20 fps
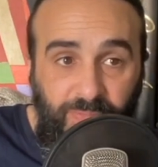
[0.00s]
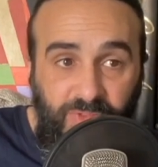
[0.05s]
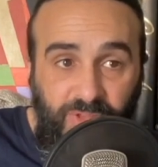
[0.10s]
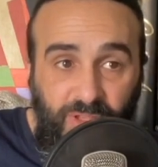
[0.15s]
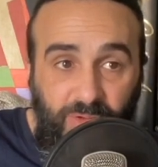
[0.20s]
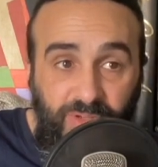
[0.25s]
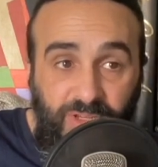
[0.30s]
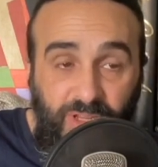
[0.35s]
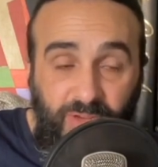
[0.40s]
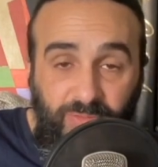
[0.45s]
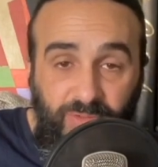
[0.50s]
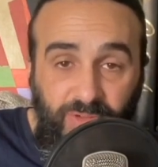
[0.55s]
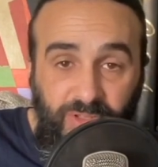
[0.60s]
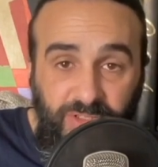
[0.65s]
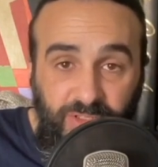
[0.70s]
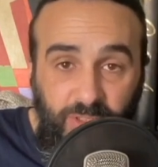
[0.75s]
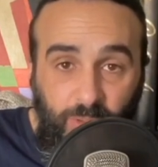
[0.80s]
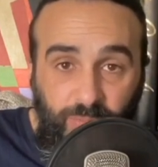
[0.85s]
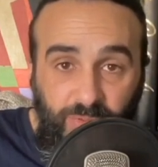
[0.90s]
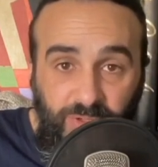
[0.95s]
There are definitely
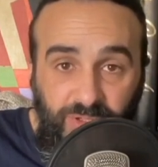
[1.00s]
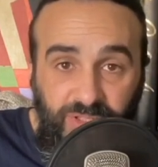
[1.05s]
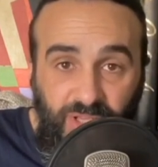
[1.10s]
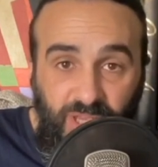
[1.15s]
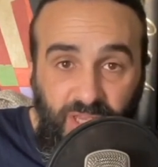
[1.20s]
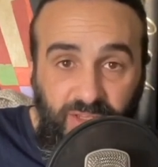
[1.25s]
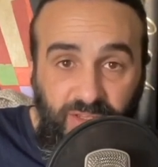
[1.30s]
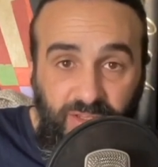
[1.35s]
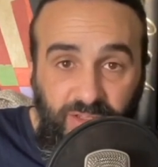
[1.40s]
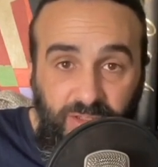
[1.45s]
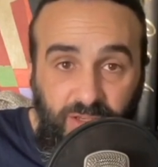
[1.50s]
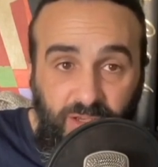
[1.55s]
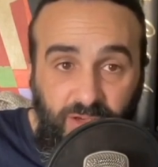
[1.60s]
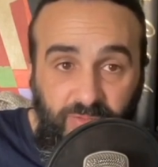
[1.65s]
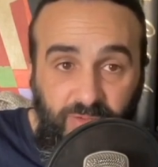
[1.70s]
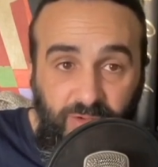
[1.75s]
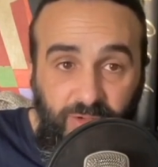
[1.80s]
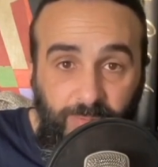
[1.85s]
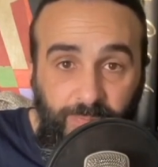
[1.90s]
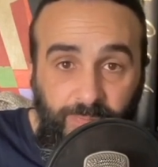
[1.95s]
topics that I could
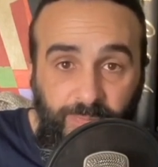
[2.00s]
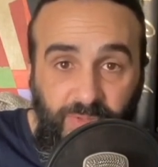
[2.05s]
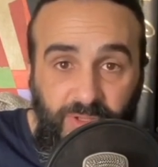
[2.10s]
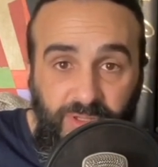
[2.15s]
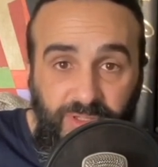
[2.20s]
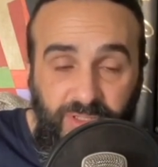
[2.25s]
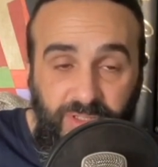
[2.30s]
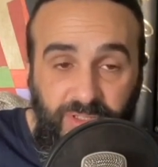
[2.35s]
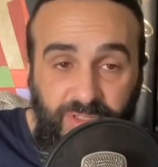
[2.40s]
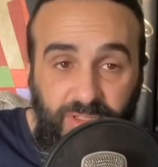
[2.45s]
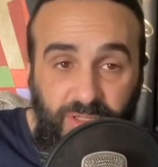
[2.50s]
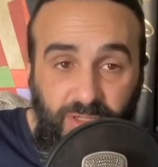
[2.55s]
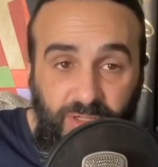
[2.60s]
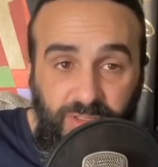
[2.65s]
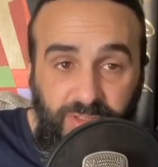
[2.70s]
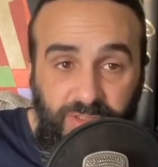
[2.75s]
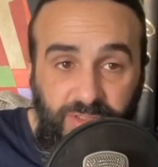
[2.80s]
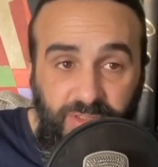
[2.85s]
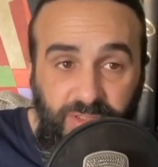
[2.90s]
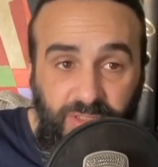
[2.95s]
cover and
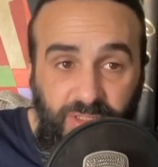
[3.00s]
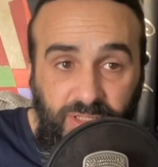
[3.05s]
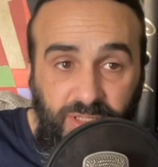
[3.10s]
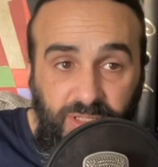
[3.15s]
discuss,